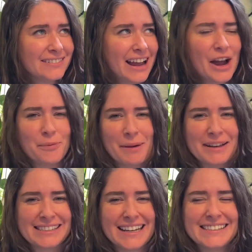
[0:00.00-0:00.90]
I hope that
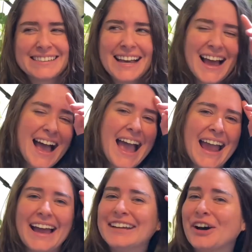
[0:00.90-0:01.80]
makes sense.
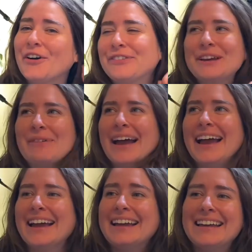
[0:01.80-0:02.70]
And hopefully
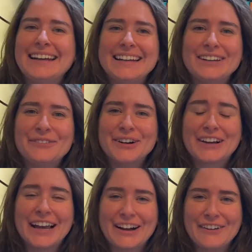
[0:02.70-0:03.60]
my heating will
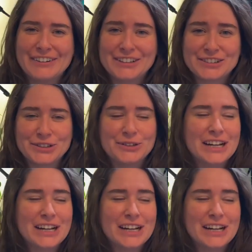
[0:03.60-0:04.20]
kick off here soon.